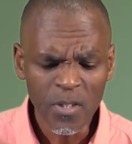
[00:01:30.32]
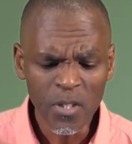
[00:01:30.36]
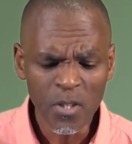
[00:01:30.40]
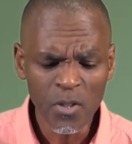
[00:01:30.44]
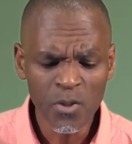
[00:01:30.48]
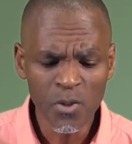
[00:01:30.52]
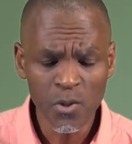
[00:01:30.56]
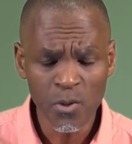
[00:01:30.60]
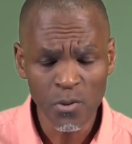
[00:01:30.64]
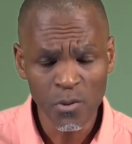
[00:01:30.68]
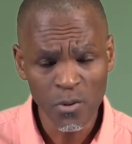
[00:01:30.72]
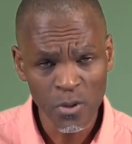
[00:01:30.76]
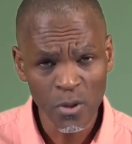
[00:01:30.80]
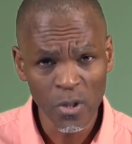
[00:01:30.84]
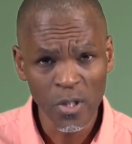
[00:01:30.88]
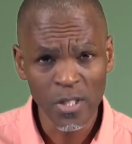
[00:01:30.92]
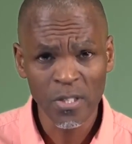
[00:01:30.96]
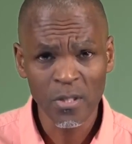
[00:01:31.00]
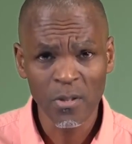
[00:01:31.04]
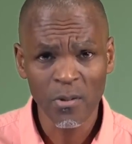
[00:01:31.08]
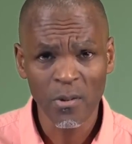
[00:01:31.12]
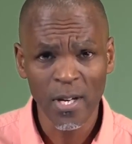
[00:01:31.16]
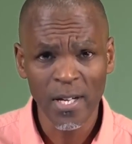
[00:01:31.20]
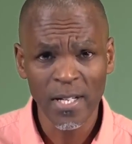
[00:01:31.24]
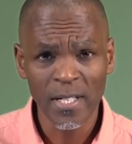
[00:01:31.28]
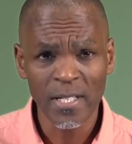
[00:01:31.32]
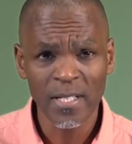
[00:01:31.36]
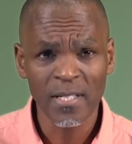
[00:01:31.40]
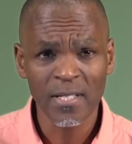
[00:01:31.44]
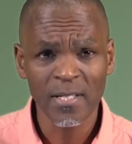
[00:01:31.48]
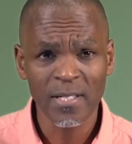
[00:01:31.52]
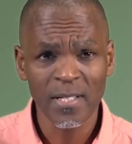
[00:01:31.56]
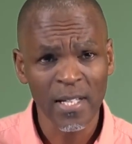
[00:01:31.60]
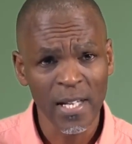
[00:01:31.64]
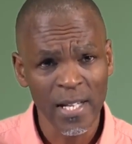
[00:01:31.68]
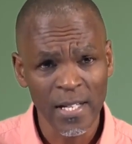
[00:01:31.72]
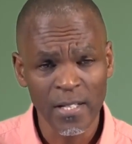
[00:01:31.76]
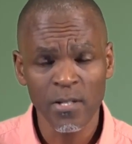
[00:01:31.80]
do not quite
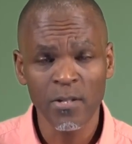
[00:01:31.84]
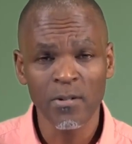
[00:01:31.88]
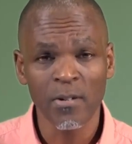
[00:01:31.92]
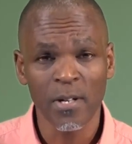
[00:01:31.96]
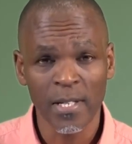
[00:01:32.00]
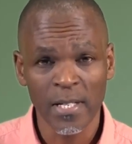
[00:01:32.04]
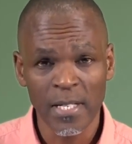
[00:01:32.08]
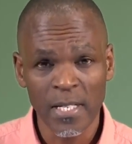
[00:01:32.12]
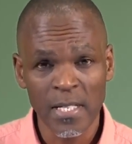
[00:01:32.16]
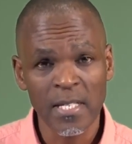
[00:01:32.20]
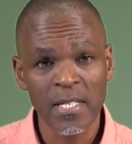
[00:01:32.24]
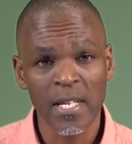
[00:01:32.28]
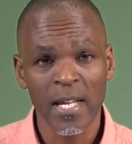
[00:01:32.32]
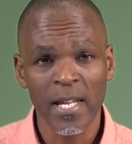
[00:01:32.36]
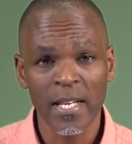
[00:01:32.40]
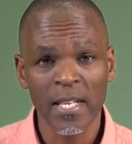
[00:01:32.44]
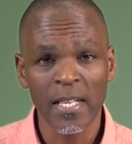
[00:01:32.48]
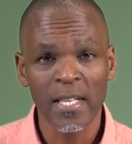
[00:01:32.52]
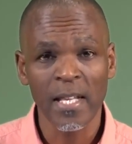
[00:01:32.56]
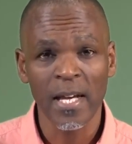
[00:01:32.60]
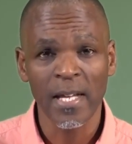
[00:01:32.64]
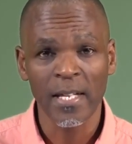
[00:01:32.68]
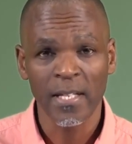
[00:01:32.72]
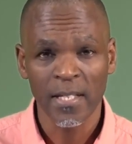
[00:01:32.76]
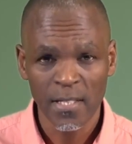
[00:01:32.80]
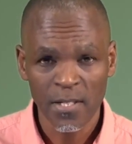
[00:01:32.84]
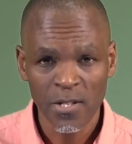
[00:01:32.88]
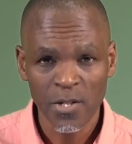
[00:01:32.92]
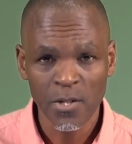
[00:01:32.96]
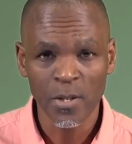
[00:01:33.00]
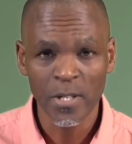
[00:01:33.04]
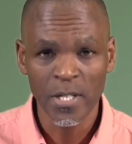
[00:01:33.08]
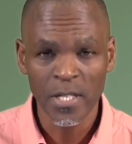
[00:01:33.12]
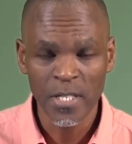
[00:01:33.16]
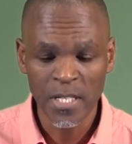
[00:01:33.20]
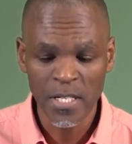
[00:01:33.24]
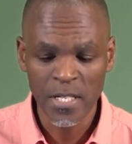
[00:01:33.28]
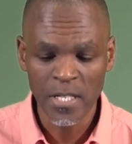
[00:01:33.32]
get to understand that. So
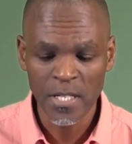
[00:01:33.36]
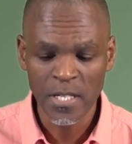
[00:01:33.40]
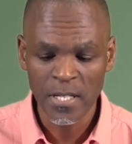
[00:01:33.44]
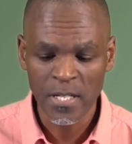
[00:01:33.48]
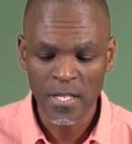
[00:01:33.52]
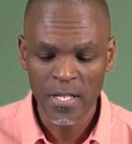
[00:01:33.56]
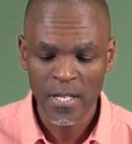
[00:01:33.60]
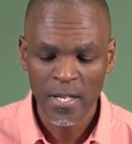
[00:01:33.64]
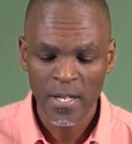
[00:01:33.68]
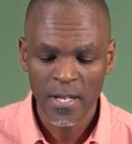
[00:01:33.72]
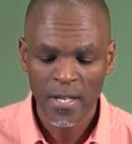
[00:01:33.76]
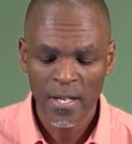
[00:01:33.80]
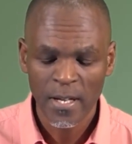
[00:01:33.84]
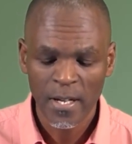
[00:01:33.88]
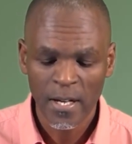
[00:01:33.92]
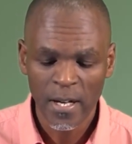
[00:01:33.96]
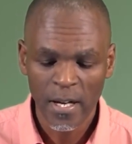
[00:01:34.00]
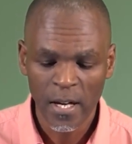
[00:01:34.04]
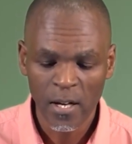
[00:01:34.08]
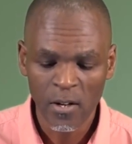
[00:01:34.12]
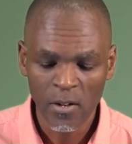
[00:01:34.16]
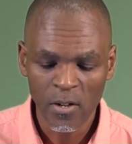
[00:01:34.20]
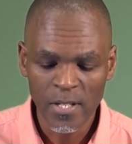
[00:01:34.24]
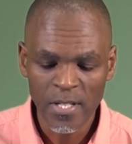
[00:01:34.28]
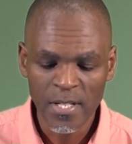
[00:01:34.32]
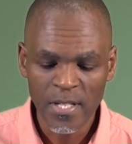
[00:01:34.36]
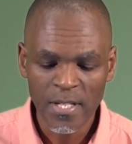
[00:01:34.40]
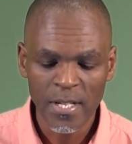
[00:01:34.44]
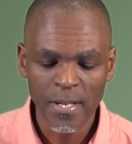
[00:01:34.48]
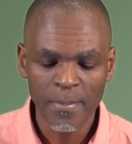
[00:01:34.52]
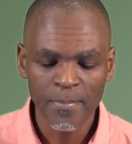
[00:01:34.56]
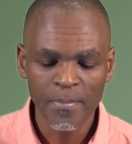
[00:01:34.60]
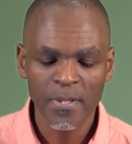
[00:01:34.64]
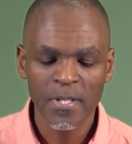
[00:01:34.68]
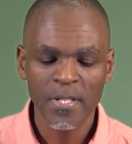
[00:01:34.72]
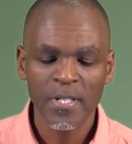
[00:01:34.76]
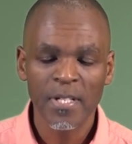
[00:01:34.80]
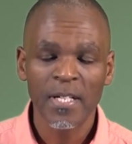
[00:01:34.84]
it is a
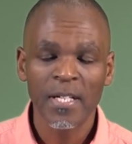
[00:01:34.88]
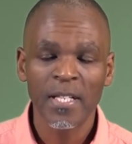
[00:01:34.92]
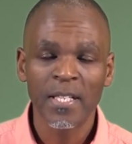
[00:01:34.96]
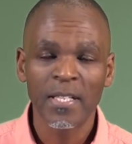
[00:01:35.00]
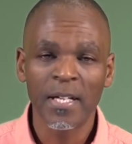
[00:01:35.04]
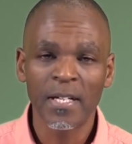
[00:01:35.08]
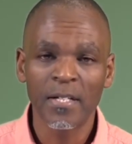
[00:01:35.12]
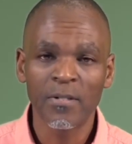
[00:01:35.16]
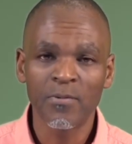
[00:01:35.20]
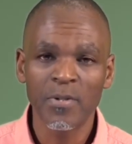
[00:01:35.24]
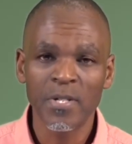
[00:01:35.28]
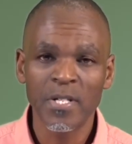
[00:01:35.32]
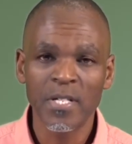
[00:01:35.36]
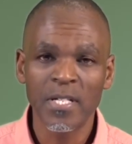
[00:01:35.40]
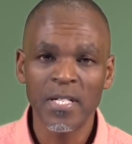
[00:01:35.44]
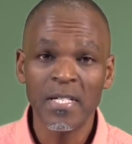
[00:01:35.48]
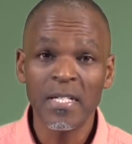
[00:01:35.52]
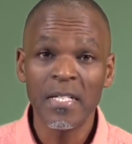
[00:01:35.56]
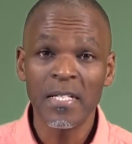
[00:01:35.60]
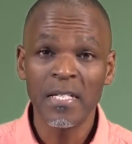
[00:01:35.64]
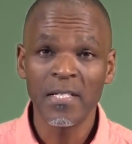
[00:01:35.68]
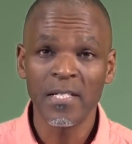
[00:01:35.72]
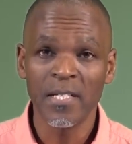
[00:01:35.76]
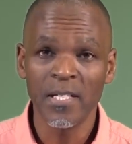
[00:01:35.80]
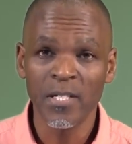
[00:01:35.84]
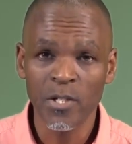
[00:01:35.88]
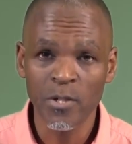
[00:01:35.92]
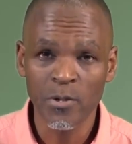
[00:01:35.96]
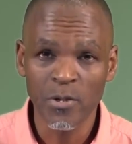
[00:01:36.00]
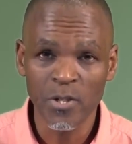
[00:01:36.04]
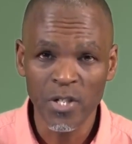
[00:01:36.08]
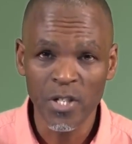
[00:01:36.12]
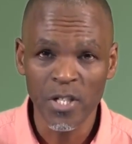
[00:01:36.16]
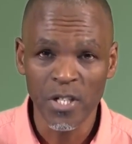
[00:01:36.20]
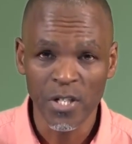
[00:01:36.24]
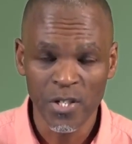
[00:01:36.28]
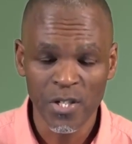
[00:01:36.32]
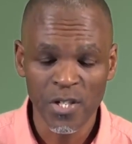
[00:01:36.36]
concept that we still need to
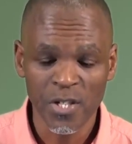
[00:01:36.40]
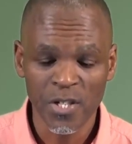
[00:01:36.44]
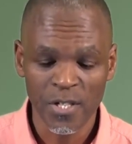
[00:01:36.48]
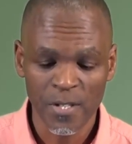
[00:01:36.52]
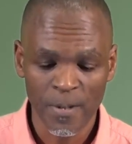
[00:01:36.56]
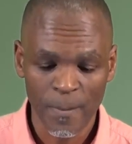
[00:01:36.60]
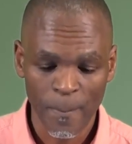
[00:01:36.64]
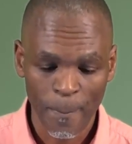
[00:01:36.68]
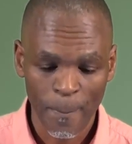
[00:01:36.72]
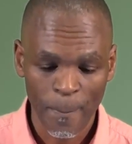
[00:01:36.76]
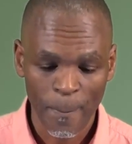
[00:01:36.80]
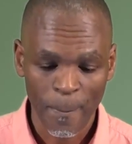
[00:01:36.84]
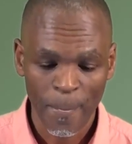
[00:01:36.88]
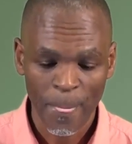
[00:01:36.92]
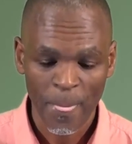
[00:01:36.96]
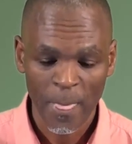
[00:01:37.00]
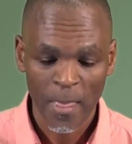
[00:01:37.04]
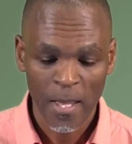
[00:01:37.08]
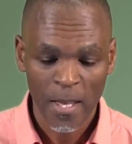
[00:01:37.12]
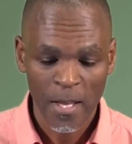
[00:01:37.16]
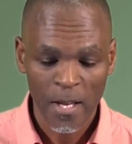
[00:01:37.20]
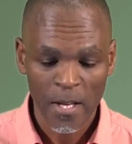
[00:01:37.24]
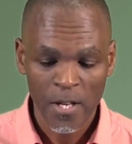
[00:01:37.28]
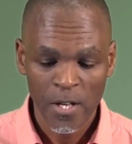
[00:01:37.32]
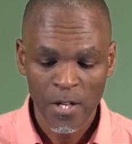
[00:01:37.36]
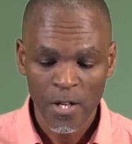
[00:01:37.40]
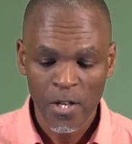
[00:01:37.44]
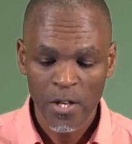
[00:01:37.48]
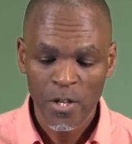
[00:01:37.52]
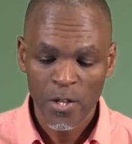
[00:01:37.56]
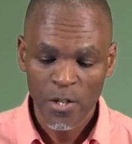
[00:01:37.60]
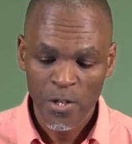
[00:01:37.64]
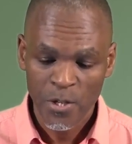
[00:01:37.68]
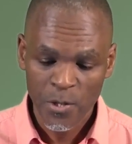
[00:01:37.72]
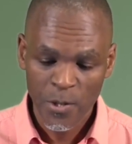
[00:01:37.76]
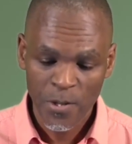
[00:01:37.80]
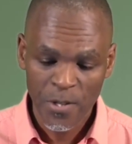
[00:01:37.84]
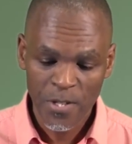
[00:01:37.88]
teach.
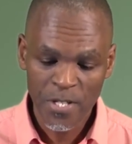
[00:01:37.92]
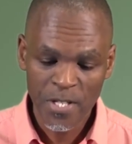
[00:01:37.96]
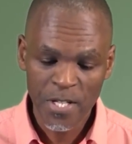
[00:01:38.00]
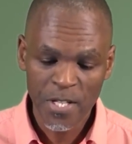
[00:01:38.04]
So these are the